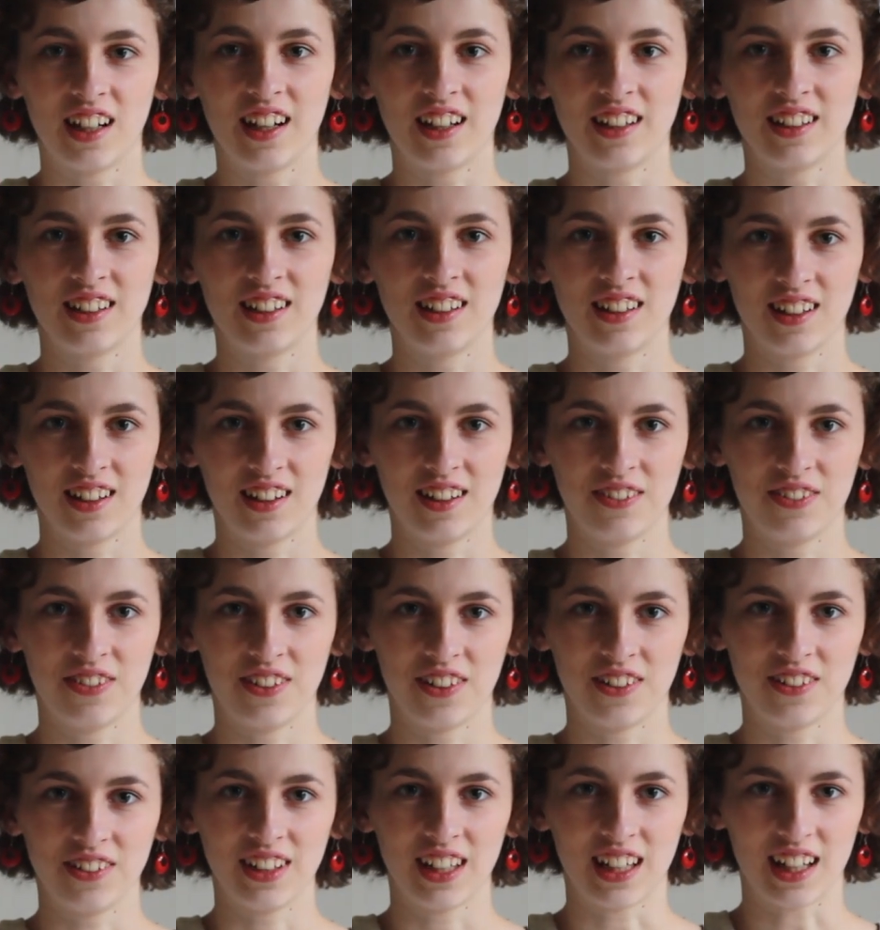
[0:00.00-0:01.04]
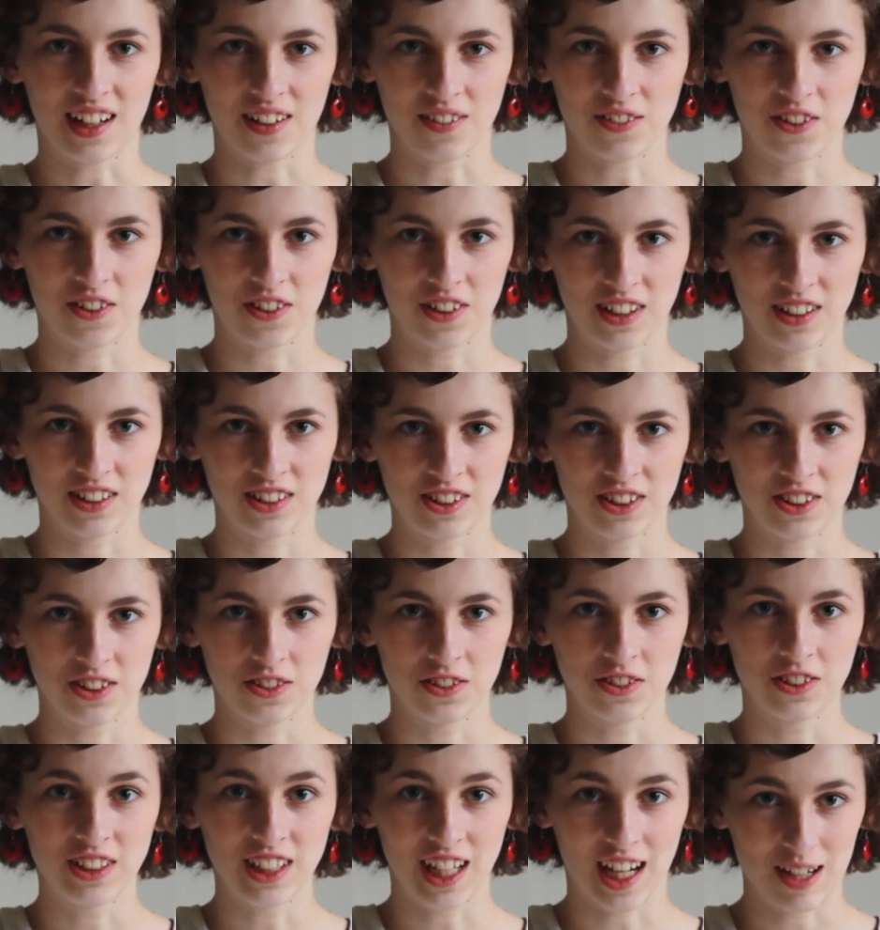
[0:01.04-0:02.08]
on the phone that I'm going
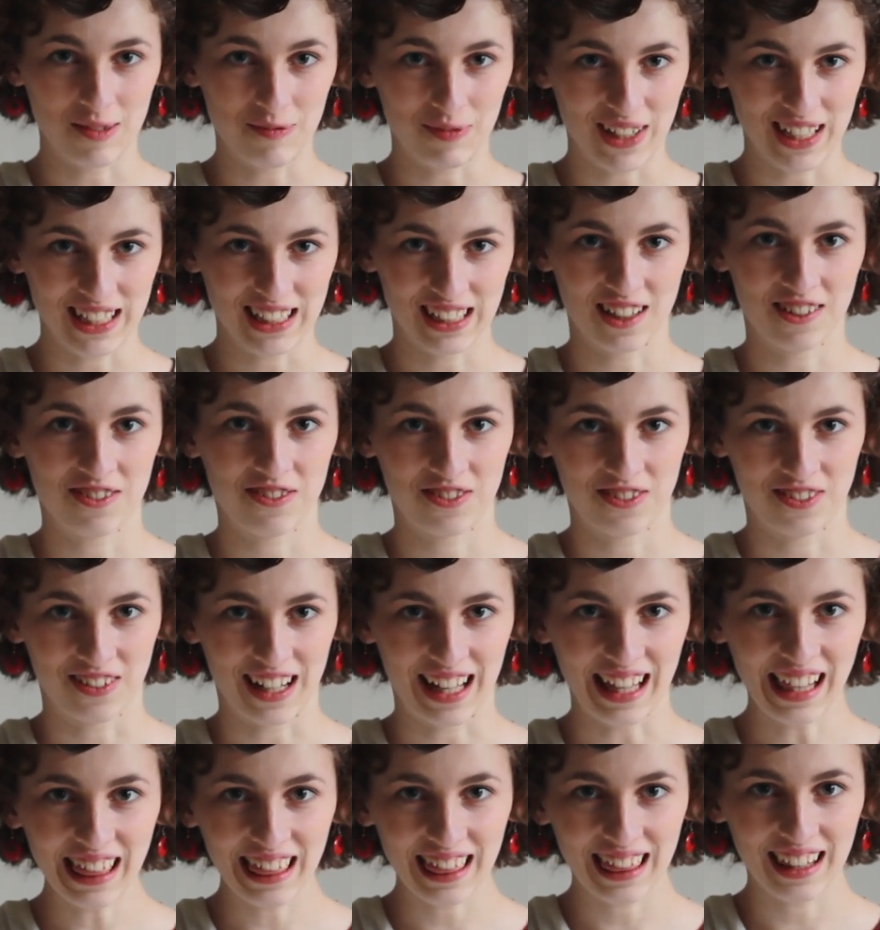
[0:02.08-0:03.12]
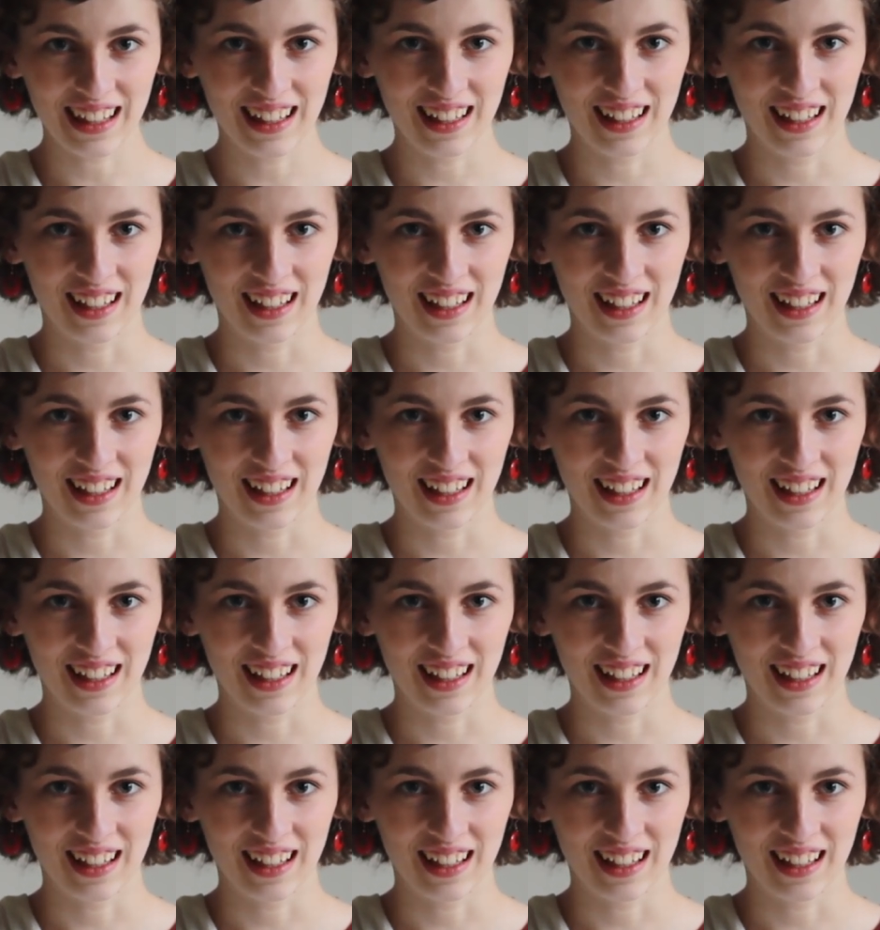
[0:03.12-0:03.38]
to time myself with